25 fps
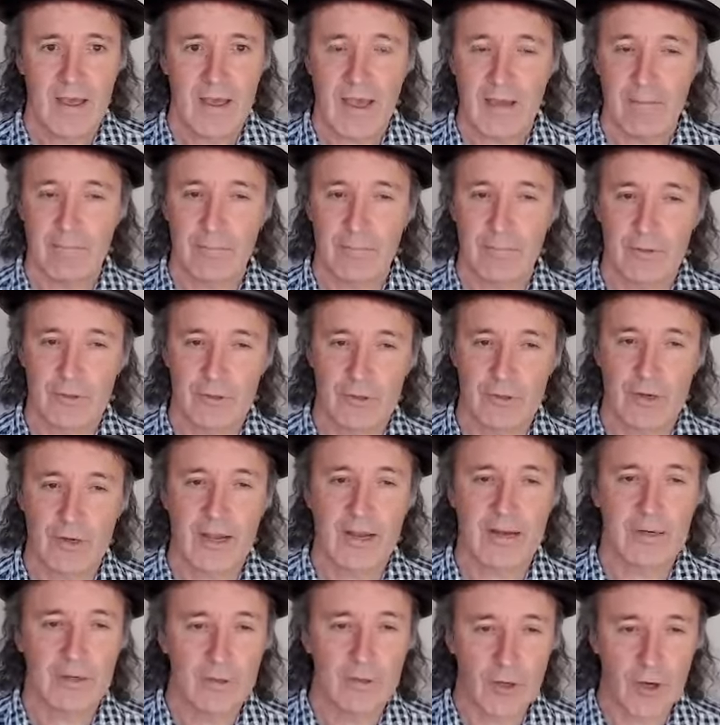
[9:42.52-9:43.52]
and
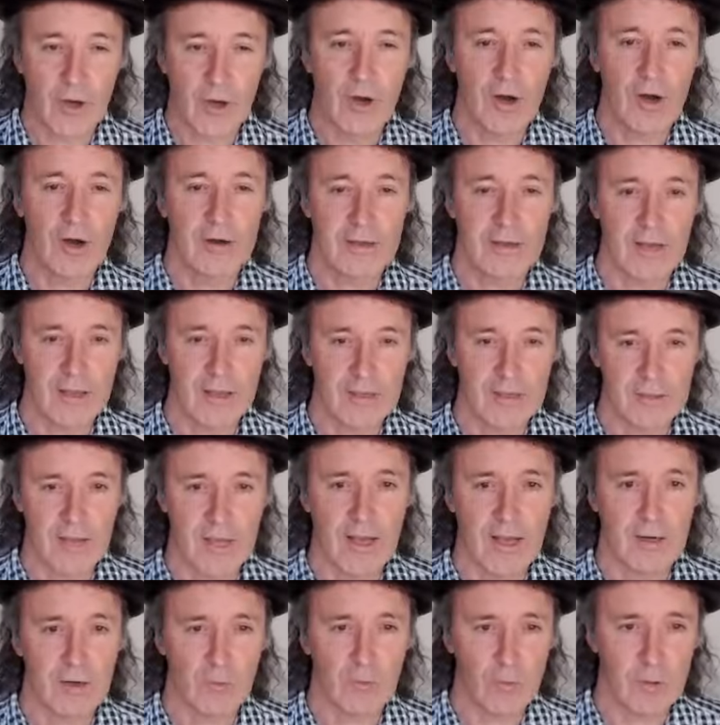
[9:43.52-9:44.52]
portray God as
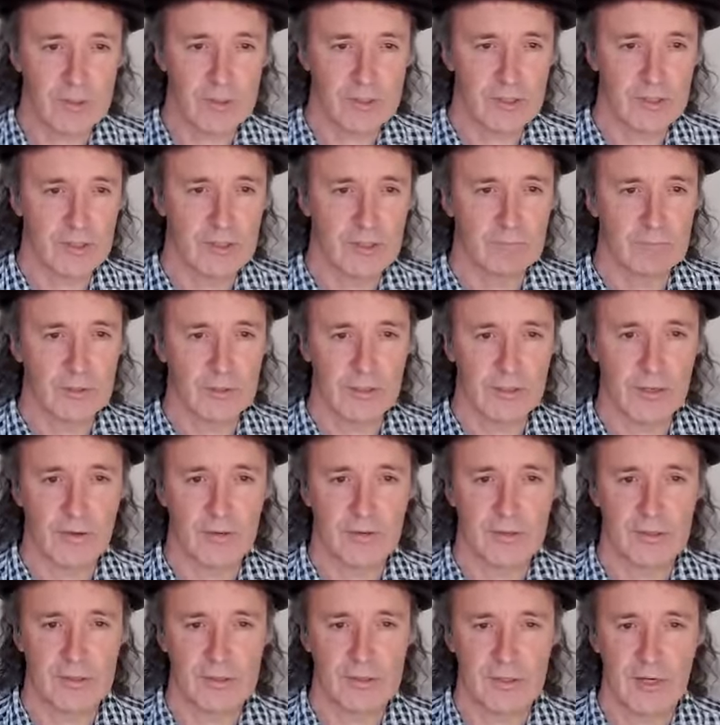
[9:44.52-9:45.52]
unquestionably
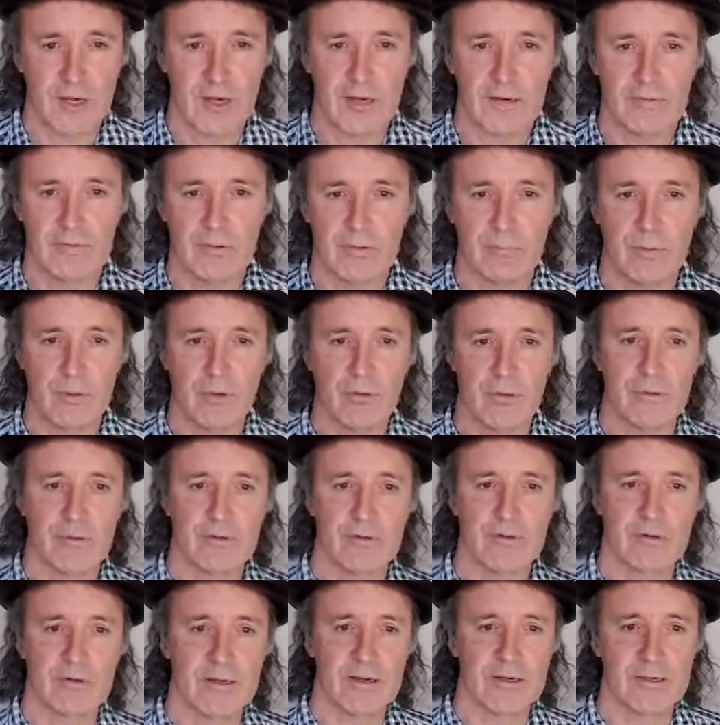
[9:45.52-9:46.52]
on the side of the
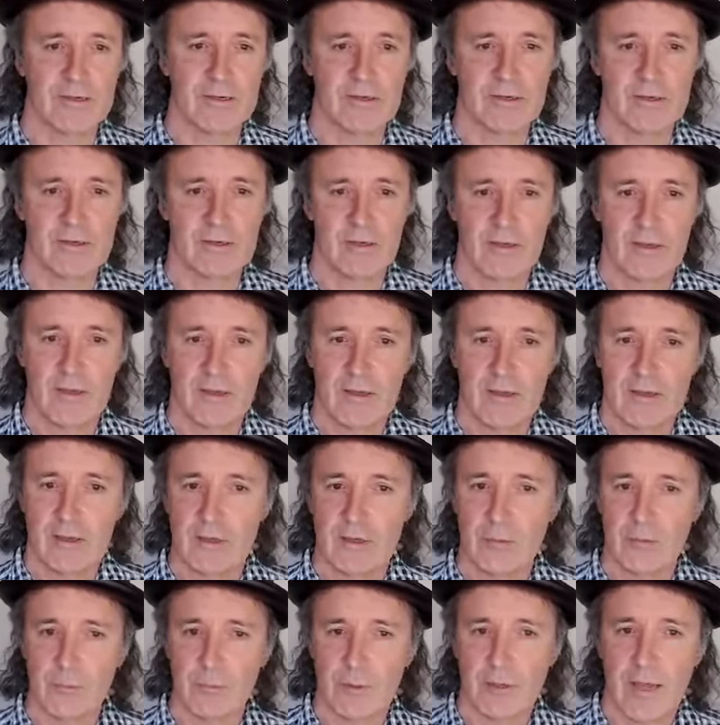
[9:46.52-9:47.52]
perpetrators,
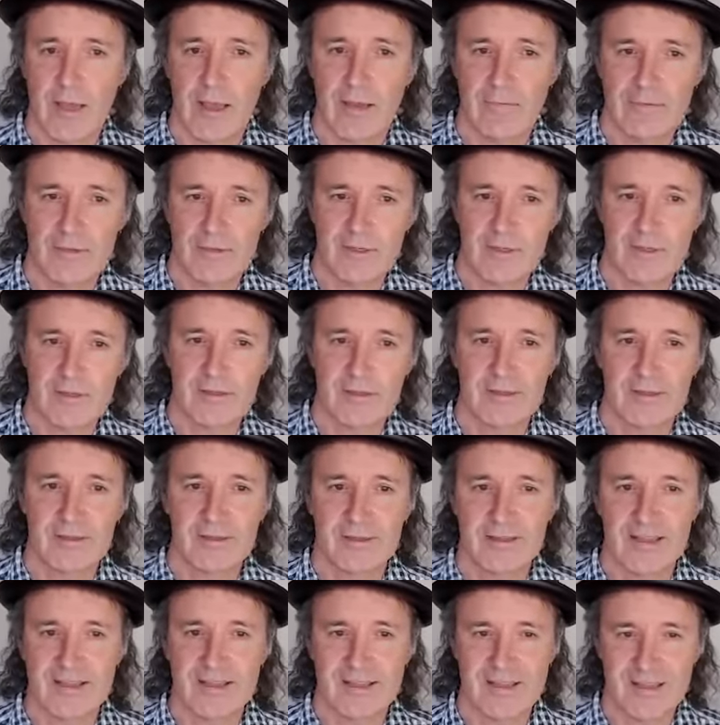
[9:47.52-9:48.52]
you would have
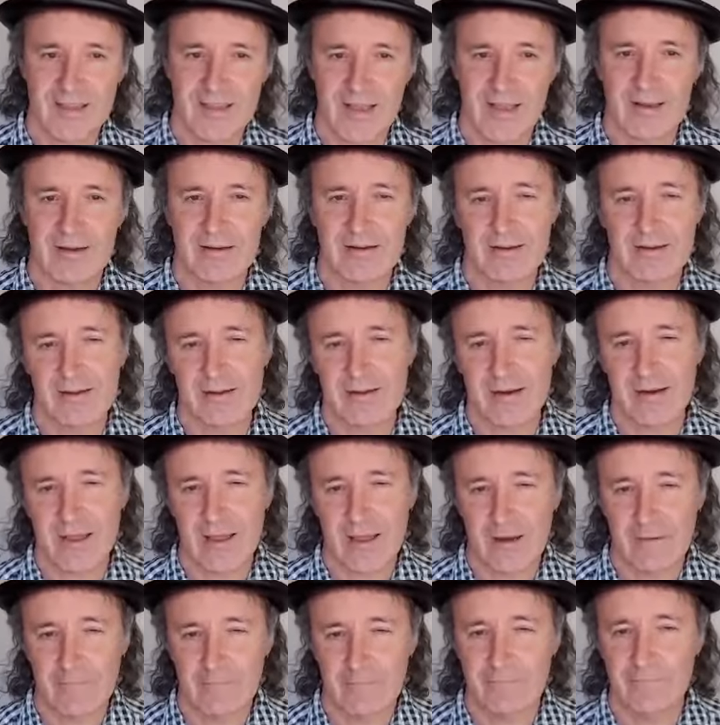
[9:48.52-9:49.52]
something that sounded
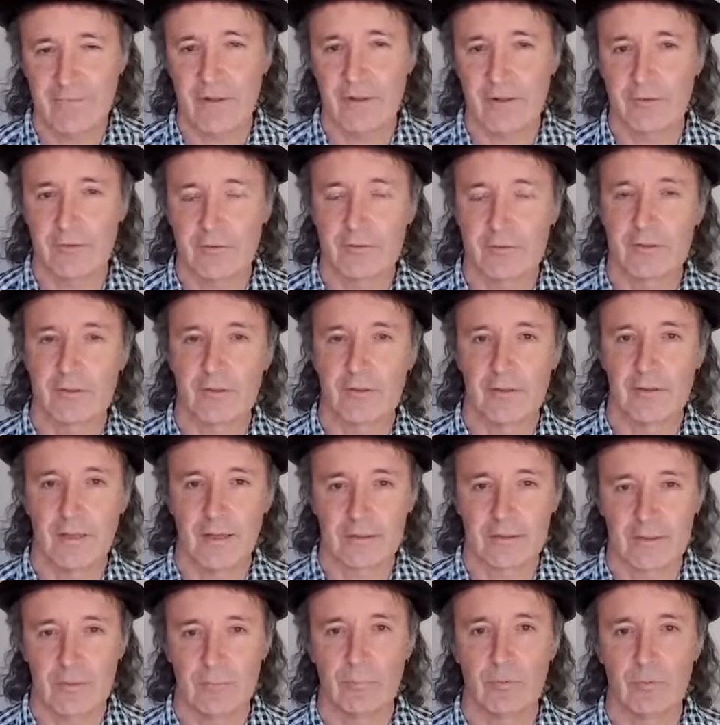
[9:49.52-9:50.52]
and felt
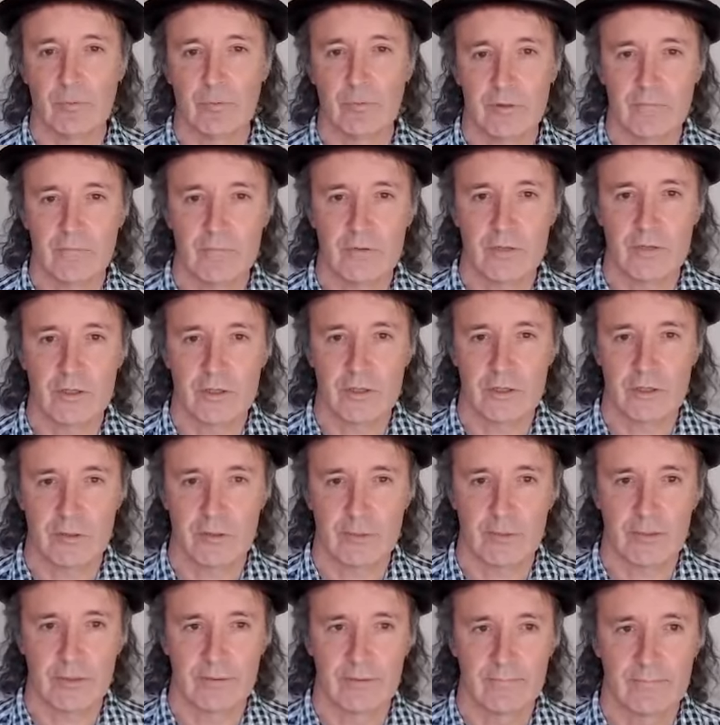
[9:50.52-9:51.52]
like the book of
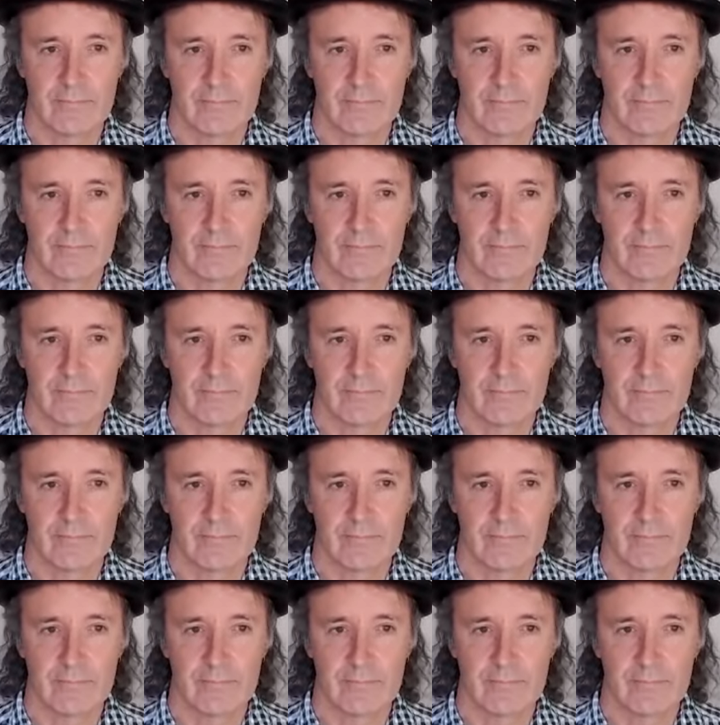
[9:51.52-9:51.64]
Joshua.